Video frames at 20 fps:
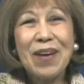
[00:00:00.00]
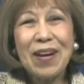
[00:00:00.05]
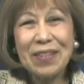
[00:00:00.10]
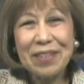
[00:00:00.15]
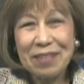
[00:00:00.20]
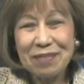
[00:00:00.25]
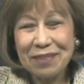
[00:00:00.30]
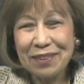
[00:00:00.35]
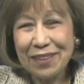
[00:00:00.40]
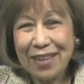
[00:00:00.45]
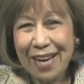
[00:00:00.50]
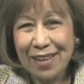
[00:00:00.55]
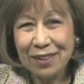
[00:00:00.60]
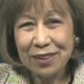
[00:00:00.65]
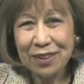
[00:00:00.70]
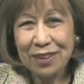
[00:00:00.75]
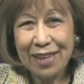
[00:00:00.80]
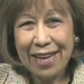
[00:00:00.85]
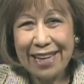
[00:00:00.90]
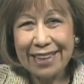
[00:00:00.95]
Welcome to
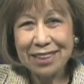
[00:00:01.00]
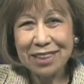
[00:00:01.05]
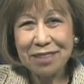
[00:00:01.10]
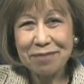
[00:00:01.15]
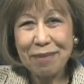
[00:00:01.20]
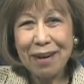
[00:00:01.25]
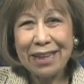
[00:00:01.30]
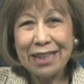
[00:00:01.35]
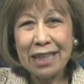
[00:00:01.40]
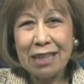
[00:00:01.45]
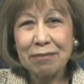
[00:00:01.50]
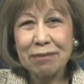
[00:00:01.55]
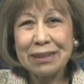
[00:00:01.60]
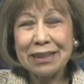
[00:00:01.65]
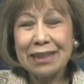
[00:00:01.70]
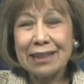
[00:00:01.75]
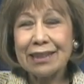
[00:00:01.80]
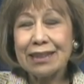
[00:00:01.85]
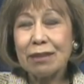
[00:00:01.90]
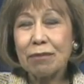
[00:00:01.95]
Council Action. My name
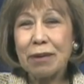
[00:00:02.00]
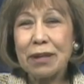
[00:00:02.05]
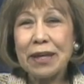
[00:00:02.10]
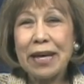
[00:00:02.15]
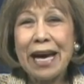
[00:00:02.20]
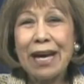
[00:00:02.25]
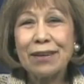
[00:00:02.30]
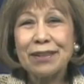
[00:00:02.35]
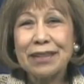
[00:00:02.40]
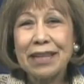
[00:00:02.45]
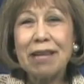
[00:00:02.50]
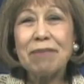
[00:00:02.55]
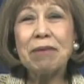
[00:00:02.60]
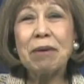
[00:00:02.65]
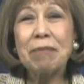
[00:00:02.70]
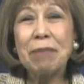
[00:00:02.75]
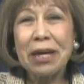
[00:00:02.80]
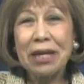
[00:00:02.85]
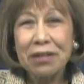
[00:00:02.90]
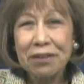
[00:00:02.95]
is Elizabeth Couts. I'm
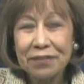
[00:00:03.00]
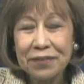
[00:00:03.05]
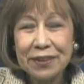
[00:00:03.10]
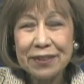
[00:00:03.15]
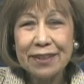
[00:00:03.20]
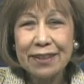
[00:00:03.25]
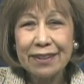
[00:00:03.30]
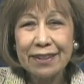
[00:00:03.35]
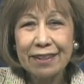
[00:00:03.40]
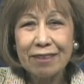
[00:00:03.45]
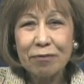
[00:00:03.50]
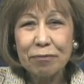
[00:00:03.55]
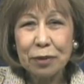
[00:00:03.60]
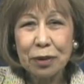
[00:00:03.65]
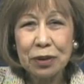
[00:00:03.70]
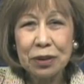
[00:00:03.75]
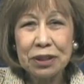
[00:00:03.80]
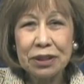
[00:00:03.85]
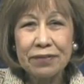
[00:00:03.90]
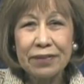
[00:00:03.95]
the mayor of the city of
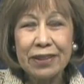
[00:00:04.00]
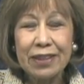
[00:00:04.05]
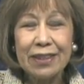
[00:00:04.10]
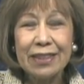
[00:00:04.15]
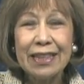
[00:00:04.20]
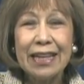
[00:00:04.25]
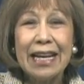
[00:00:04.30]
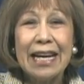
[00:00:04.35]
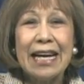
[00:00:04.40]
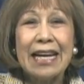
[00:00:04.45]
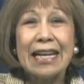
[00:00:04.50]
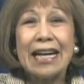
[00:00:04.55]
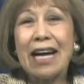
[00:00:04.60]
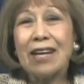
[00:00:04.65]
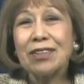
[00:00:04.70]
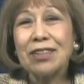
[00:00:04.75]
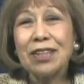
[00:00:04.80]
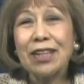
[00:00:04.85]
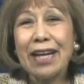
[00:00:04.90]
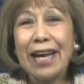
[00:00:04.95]
Burnsville.
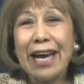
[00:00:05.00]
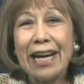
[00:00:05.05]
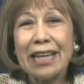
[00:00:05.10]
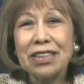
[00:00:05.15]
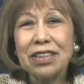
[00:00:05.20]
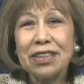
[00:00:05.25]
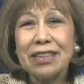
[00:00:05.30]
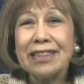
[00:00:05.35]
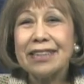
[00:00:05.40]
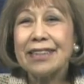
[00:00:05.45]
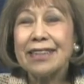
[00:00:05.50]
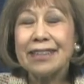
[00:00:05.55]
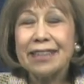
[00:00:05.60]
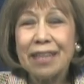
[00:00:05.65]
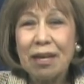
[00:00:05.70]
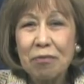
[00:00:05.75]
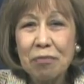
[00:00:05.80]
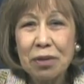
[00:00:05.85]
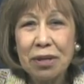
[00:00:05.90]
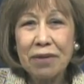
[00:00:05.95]
Council Action is a
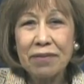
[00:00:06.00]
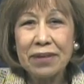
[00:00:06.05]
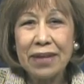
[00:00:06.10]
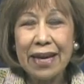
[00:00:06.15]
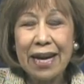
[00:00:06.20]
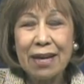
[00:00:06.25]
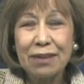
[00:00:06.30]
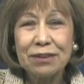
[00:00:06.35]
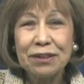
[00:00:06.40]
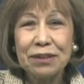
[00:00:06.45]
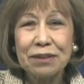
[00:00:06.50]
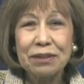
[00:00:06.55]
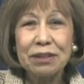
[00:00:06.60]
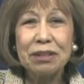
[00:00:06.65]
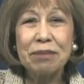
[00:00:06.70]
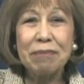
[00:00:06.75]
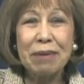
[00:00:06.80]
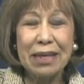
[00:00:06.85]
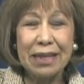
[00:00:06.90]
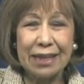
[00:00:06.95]
summary of the
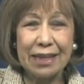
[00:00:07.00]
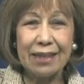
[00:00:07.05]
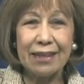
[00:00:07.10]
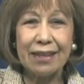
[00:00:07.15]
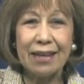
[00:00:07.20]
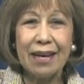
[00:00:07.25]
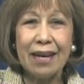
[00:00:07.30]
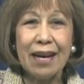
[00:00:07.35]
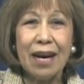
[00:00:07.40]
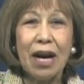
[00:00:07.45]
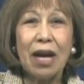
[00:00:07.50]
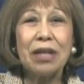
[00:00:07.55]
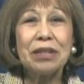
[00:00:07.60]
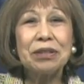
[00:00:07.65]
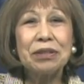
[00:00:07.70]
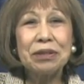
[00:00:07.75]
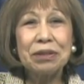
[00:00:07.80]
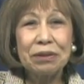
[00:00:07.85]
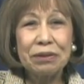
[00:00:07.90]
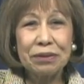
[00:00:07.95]
council's meeting
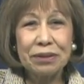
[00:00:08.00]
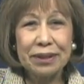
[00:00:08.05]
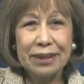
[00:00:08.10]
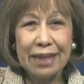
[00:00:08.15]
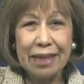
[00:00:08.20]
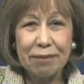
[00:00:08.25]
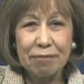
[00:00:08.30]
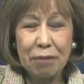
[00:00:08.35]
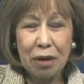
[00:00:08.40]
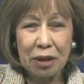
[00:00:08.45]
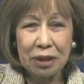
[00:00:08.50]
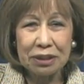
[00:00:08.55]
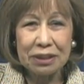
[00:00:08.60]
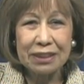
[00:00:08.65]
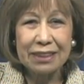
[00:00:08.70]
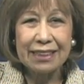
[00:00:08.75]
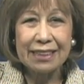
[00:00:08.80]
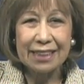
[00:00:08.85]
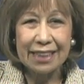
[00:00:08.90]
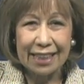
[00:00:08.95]
on Tuesday,
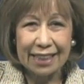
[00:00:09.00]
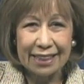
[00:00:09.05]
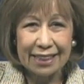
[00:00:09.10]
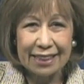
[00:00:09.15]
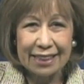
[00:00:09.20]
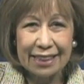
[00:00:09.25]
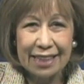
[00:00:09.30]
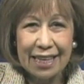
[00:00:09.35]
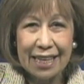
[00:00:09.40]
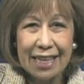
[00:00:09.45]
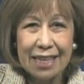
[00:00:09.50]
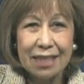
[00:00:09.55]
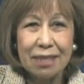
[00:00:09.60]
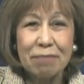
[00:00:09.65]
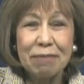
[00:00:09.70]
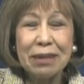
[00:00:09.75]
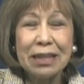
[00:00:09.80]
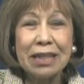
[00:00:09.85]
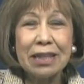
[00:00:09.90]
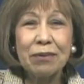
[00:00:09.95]
March 6.
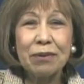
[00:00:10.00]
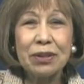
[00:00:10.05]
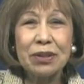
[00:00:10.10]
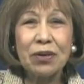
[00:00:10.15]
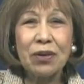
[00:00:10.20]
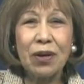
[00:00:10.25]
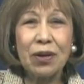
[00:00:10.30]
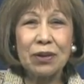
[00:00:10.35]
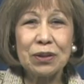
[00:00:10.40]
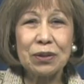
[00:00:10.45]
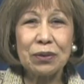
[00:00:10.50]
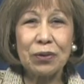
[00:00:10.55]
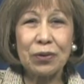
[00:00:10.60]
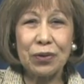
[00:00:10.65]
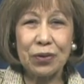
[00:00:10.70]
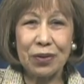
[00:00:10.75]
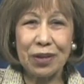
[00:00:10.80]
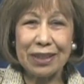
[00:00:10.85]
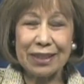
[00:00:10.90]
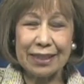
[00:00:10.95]
The meeting was called to
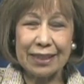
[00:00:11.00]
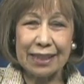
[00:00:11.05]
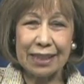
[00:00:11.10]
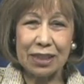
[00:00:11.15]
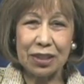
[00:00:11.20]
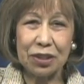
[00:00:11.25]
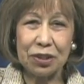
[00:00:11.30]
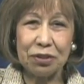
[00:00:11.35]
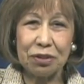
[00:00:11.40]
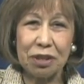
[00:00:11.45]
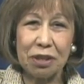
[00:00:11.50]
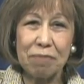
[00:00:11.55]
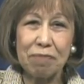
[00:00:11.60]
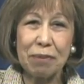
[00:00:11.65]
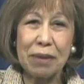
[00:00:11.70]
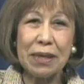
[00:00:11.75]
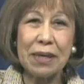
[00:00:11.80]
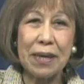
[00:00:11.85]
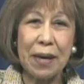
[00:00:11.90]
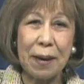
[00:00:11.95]
order at 6:30
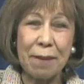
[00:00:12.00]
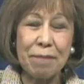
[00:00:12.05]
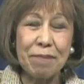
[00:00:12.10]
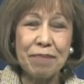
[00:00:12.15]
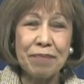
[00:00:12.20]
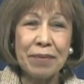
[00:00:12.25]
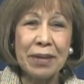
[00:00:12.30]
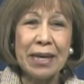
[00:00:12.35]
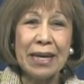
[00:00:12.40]
p.m.